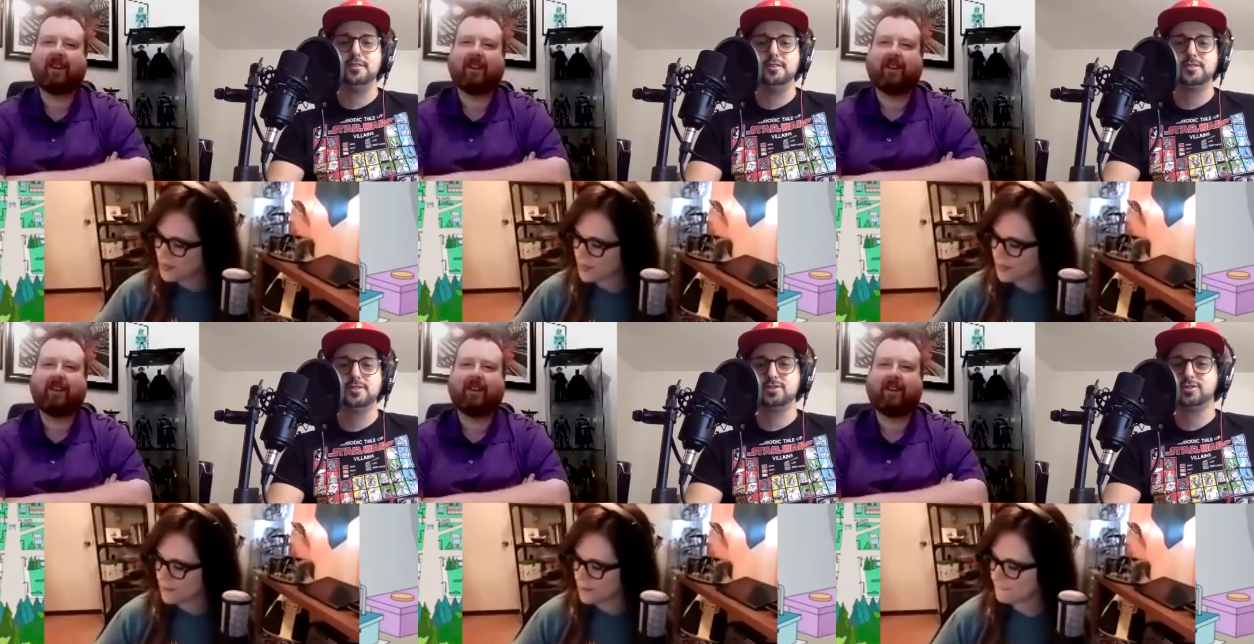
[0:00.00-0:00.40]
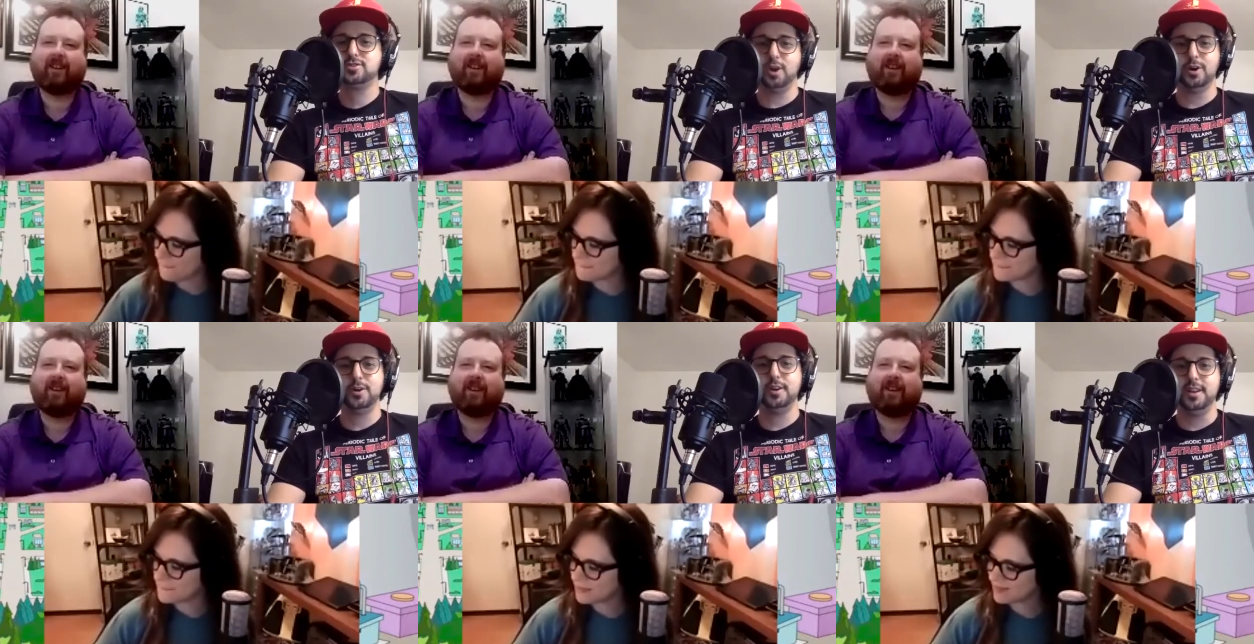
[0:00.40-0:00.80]

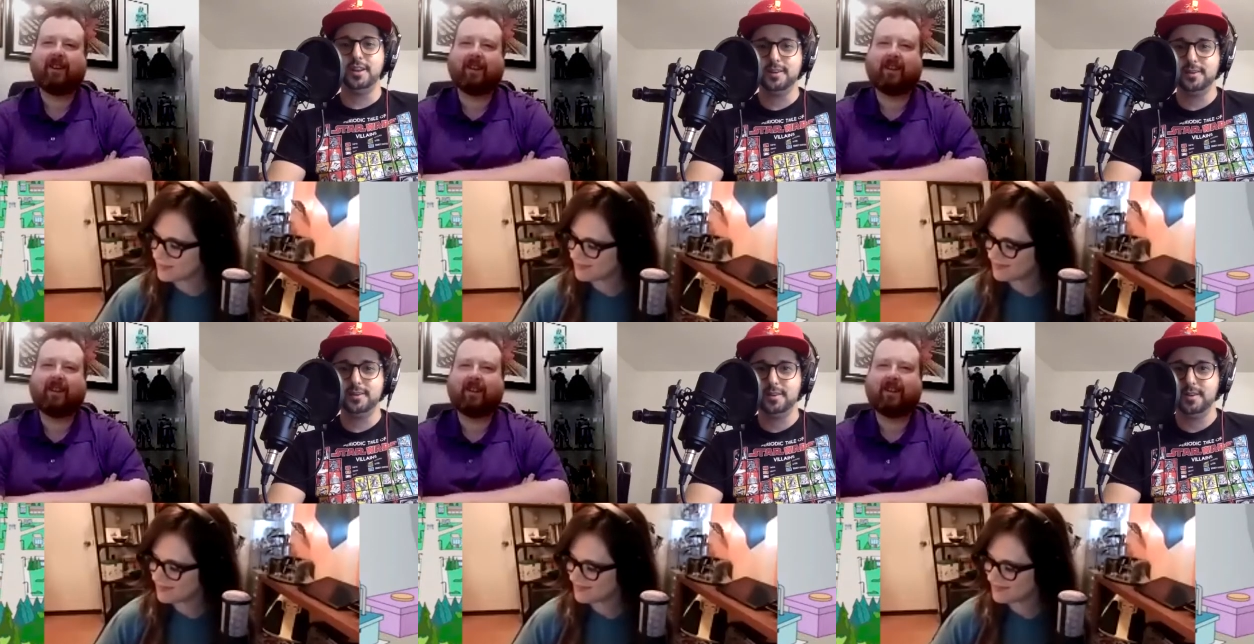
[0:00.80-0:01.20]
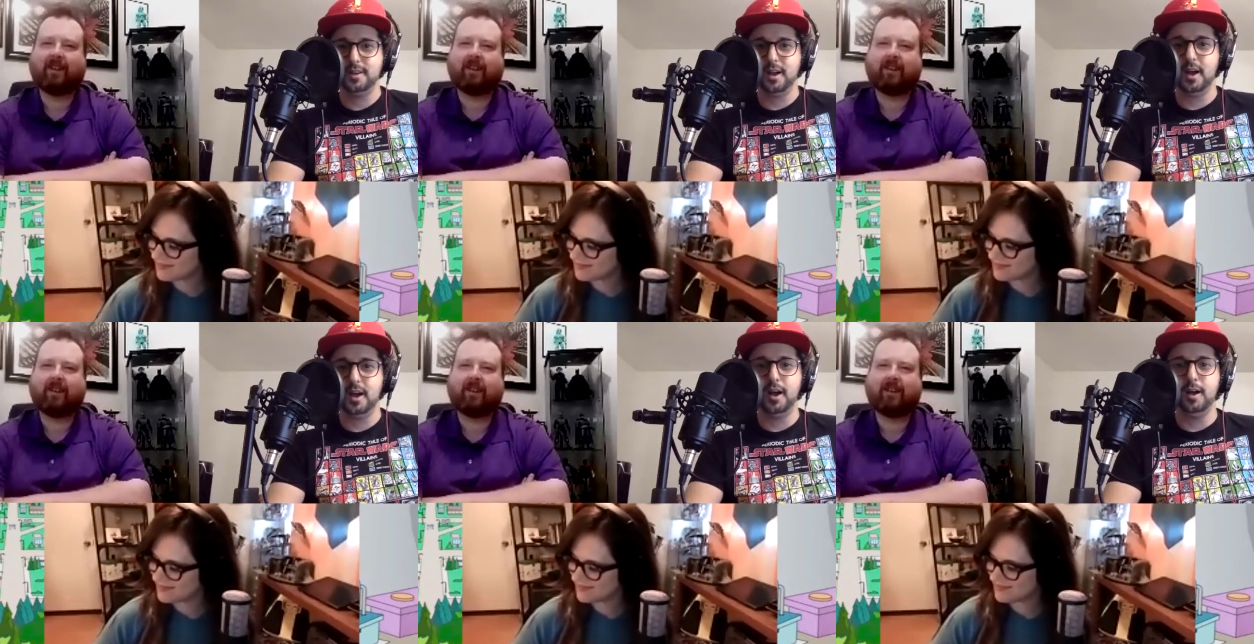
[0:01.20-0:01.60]
Speaker 1: started
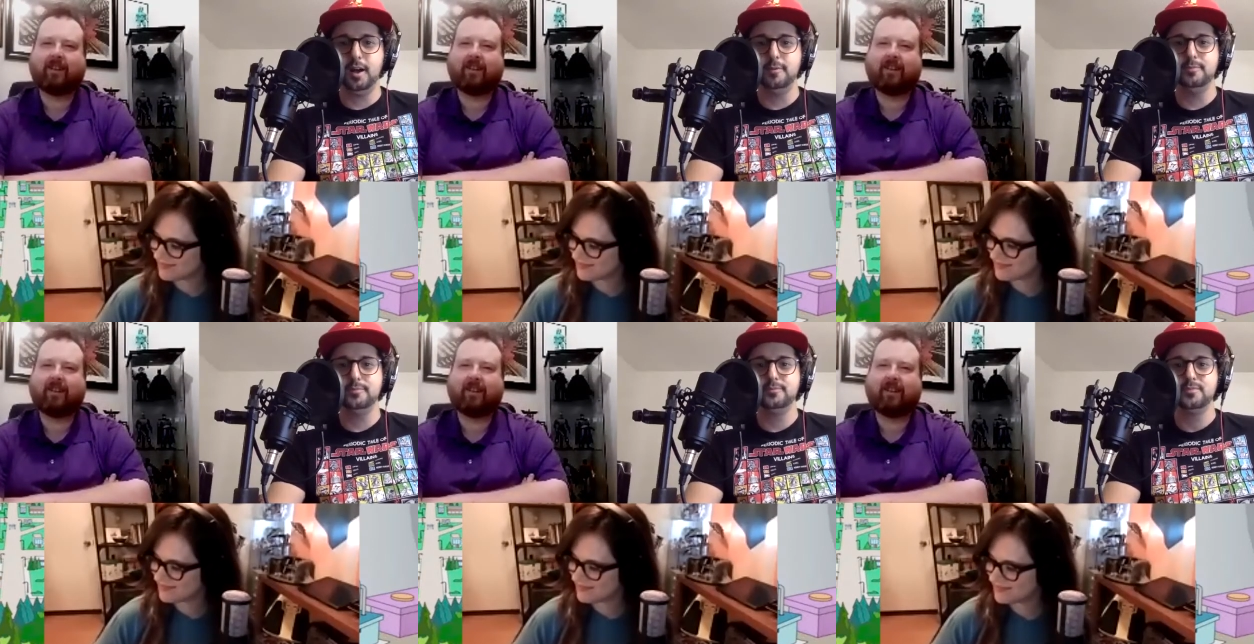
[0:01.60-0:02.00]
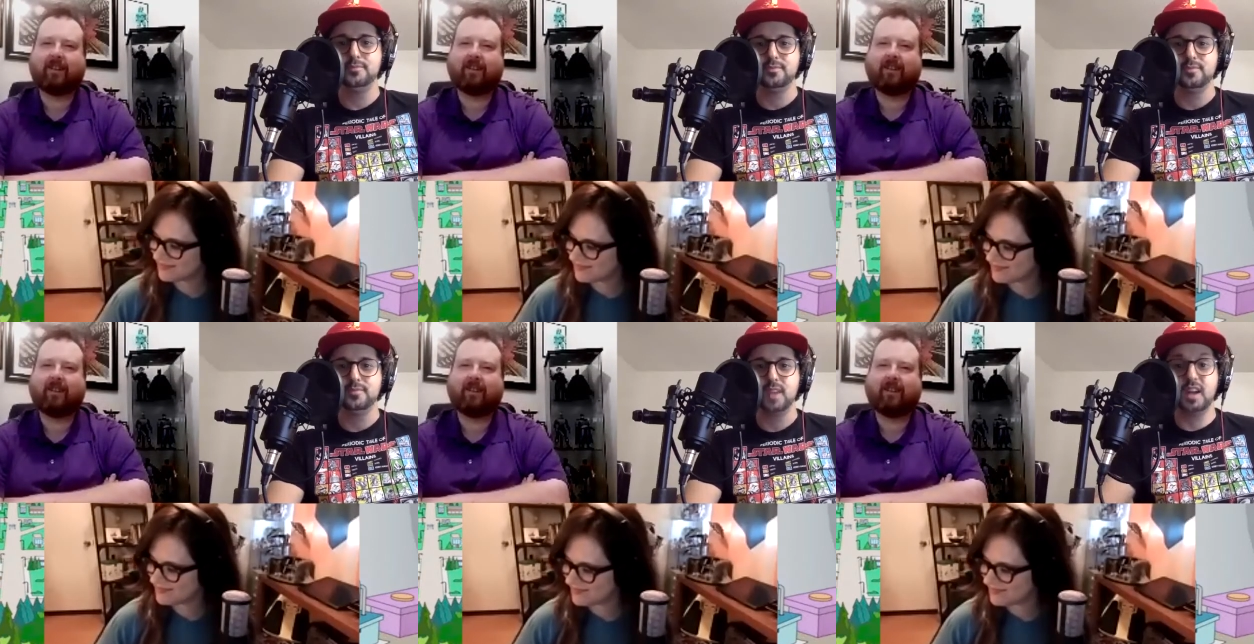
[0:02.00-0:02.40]
a
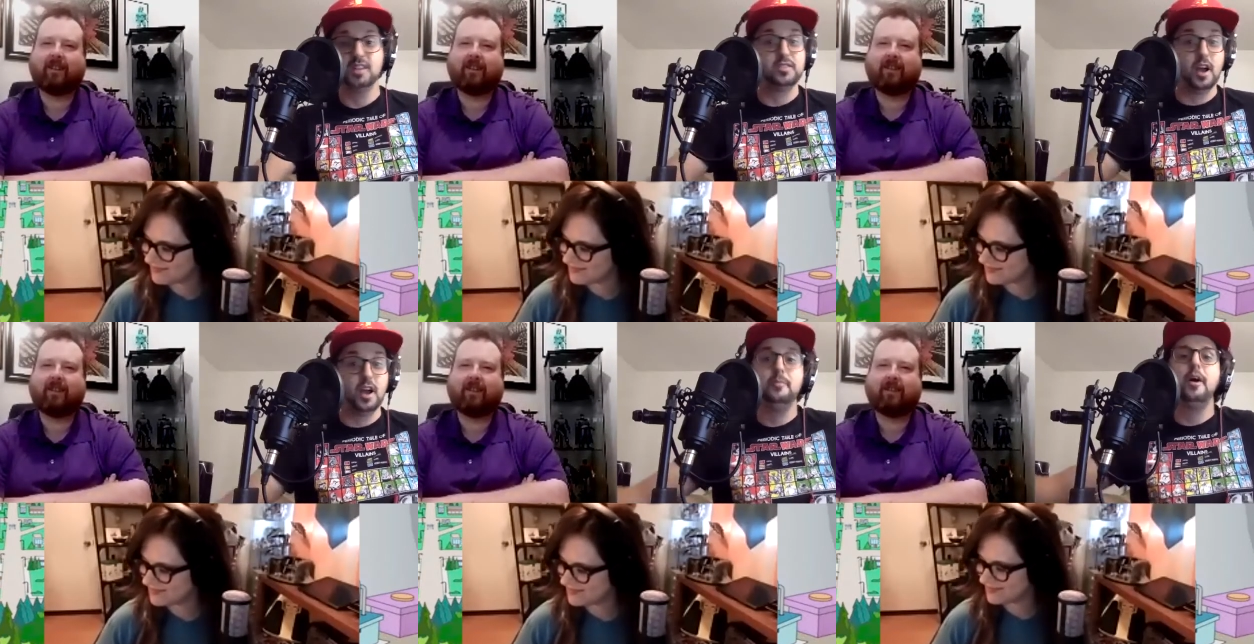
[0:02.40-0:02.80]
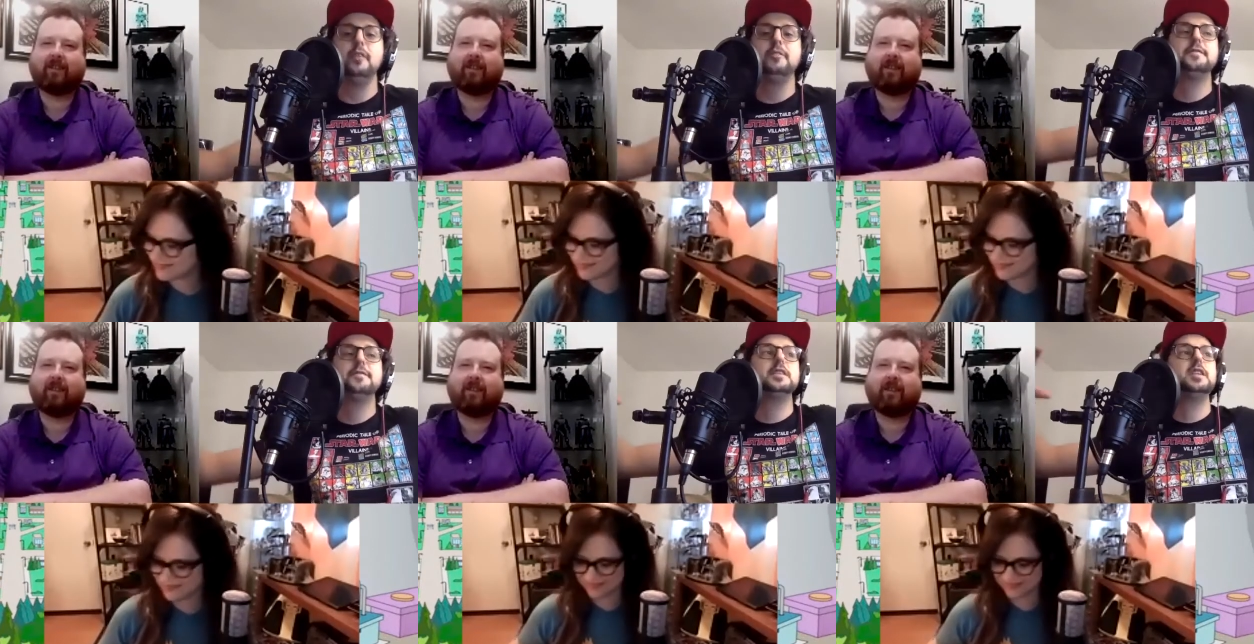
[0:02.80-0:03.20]

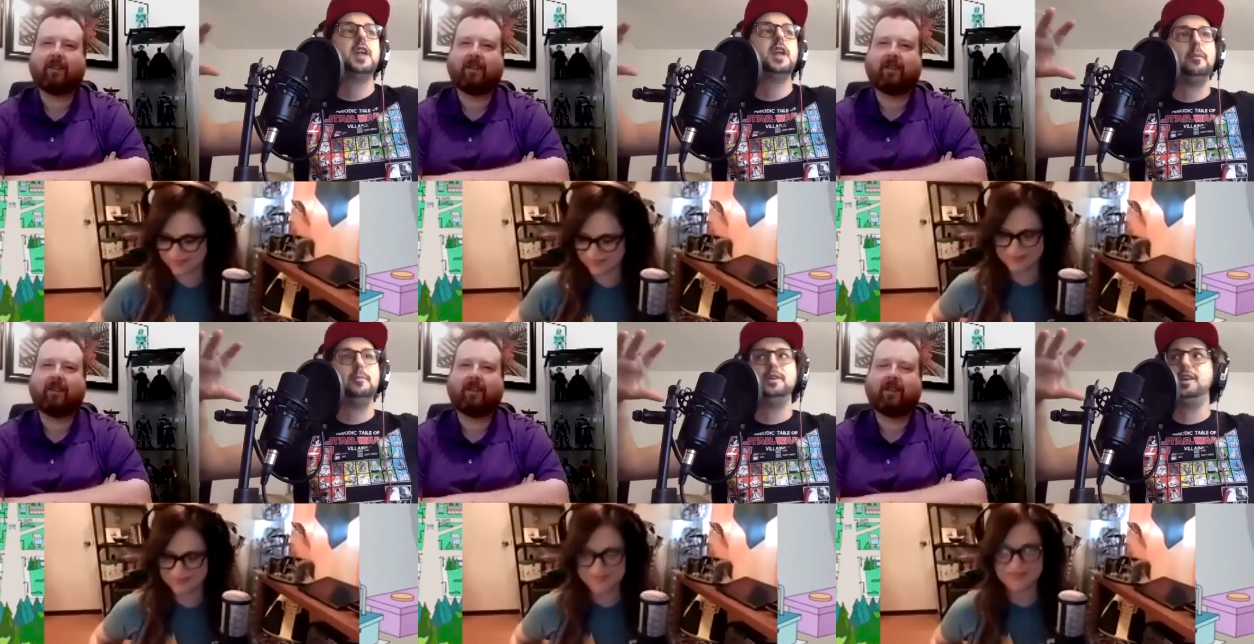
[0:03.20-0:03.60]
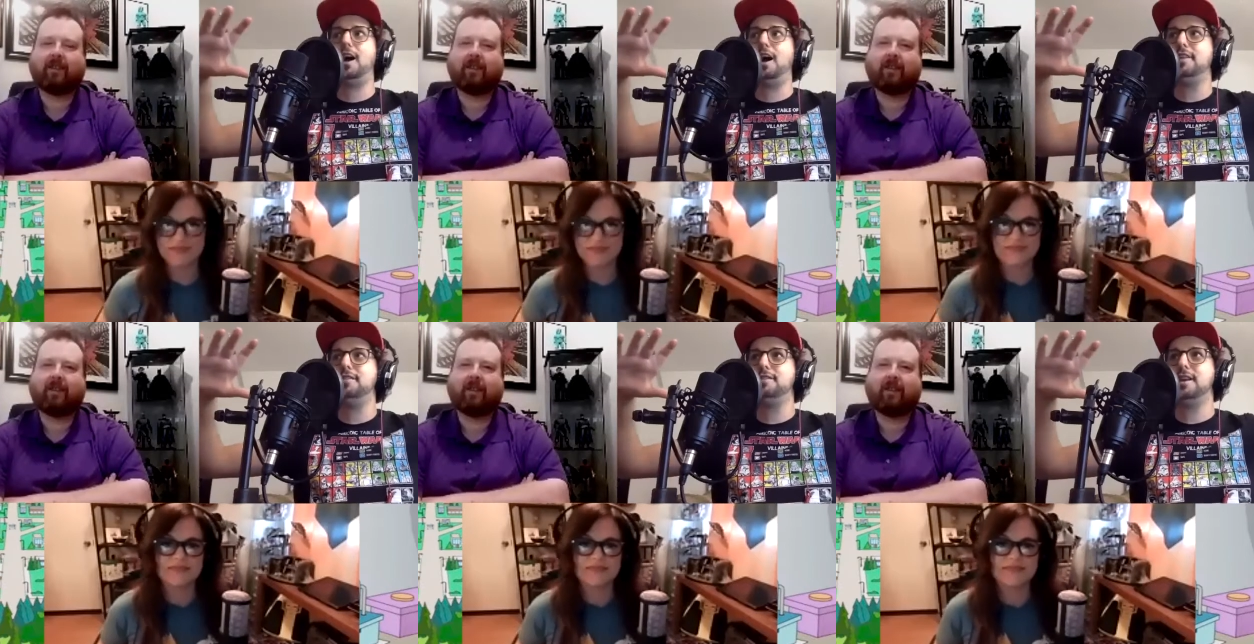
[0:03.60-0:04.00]

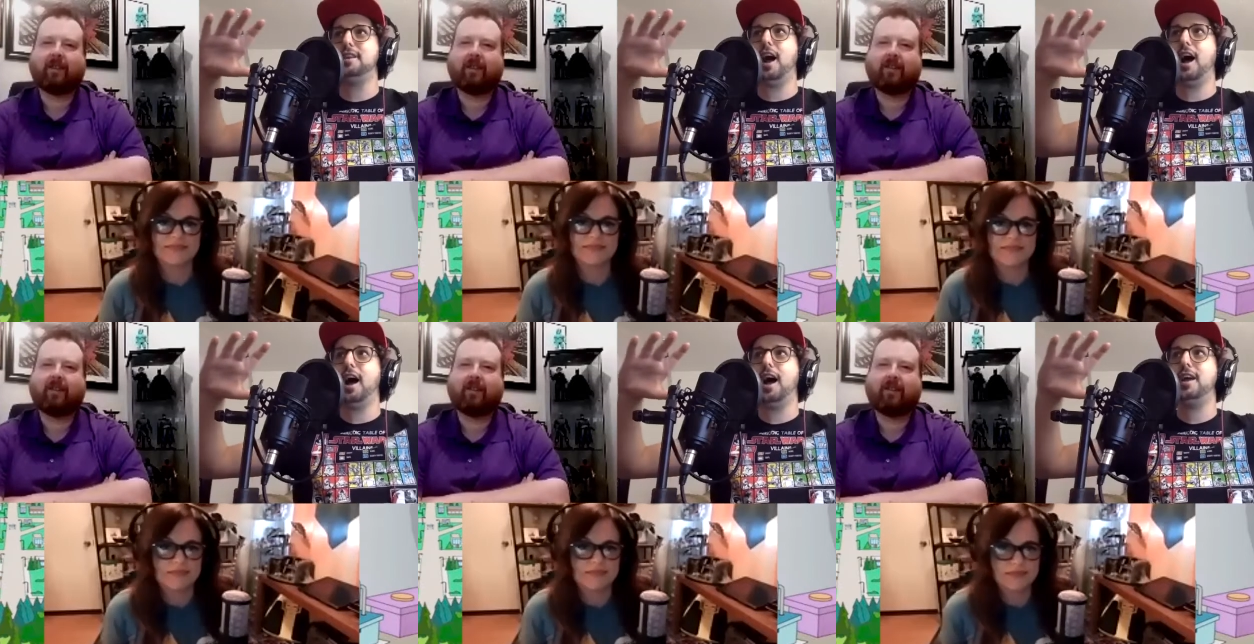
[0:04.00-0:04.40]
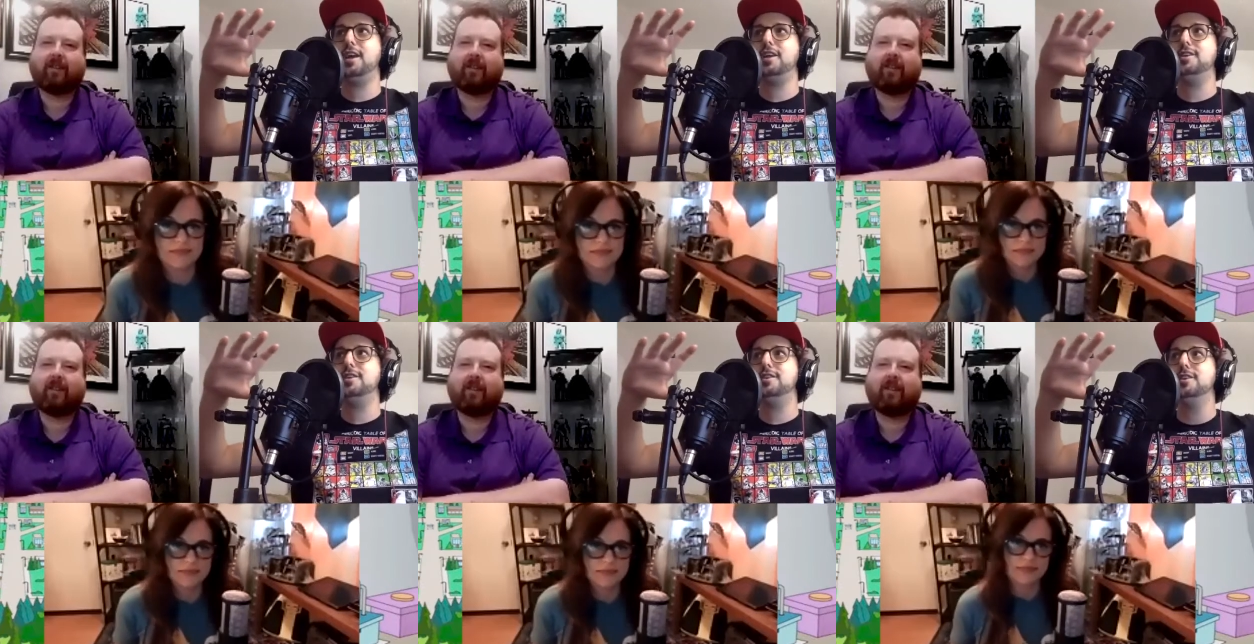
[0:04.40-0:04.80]
phenomena that
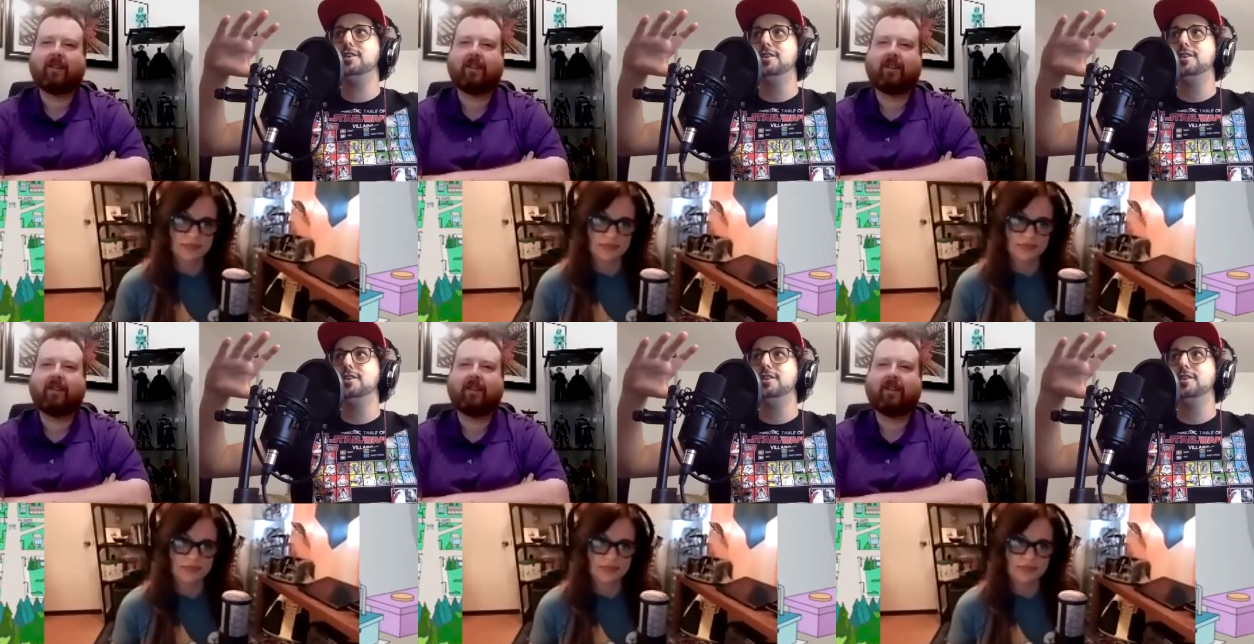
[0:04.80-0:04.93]
I